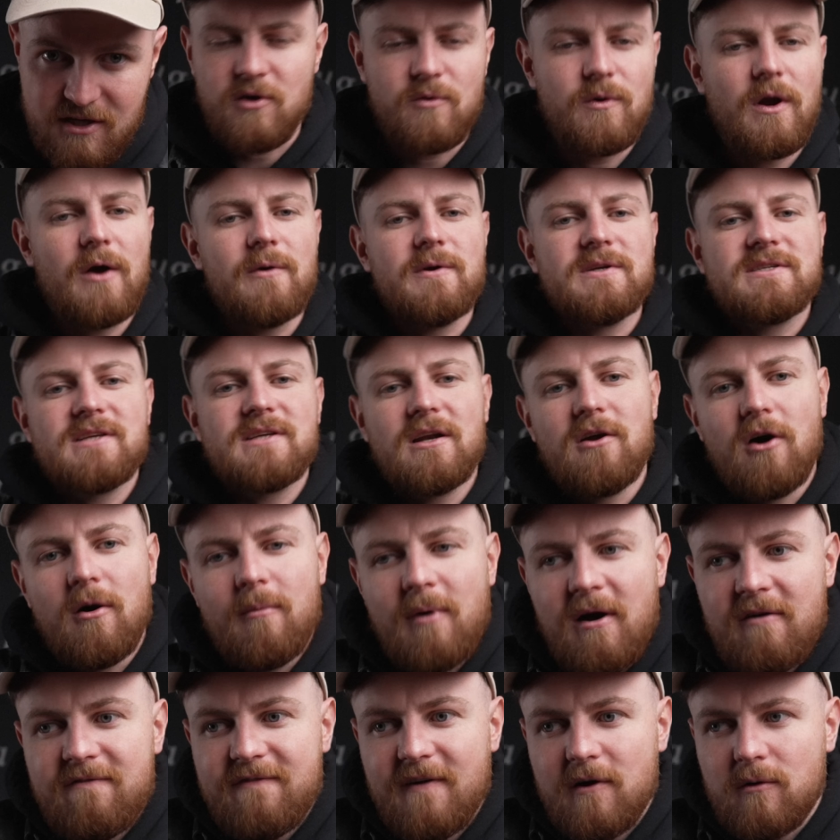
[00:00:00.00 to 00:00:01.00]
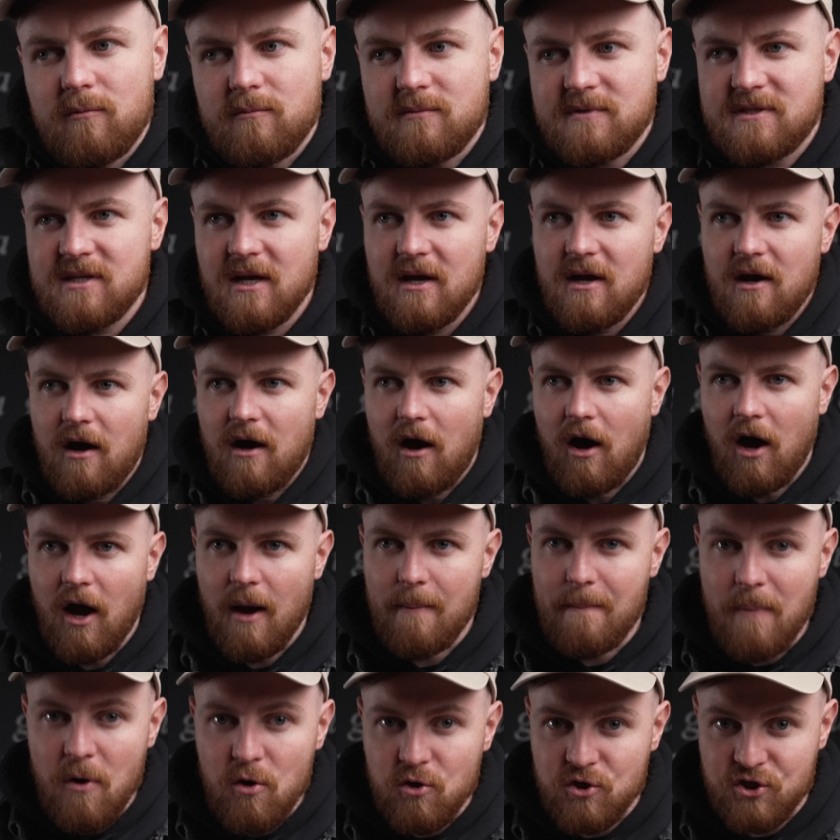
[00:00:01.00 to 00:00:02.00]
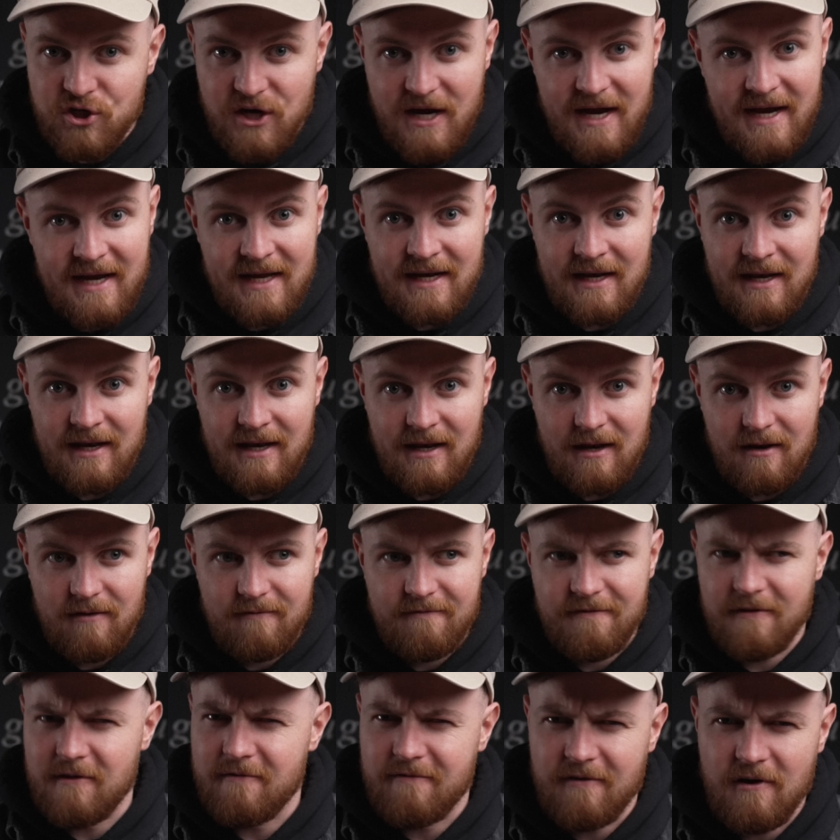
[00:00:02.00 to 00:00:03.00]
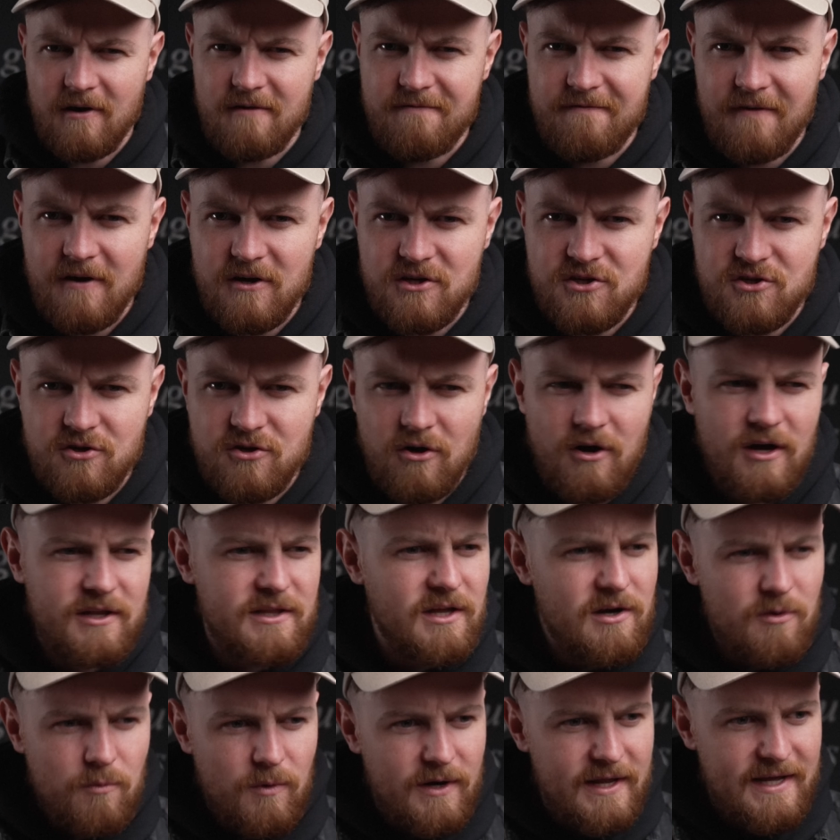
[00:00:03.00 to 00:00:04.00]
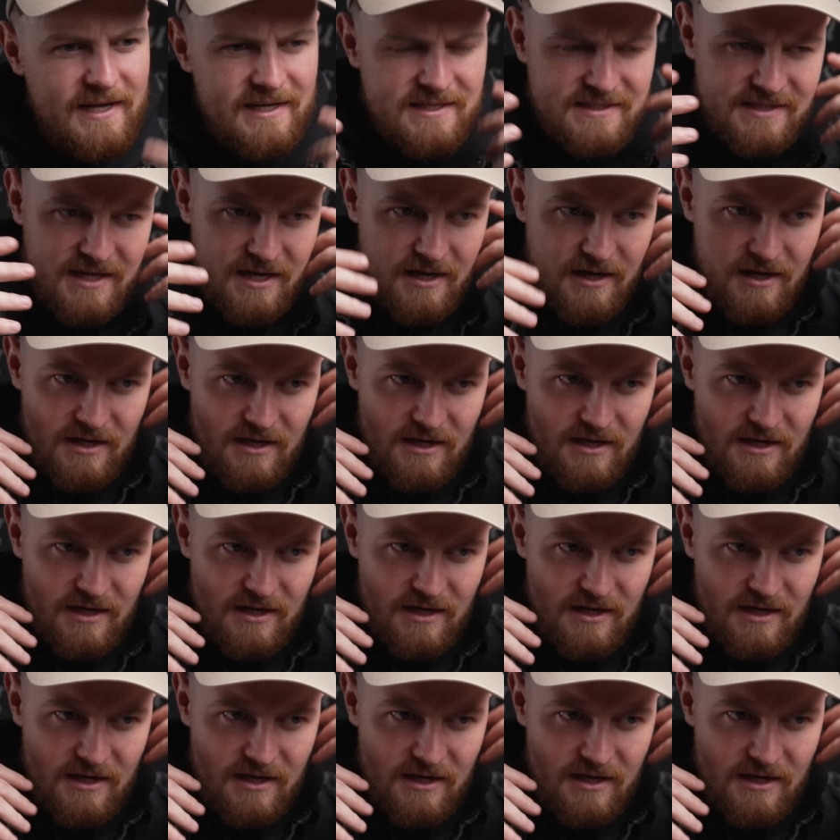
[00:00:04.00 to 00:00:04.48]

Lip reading: You'll notice a lot of my films, I push in for the very first shot. I don't know what it is.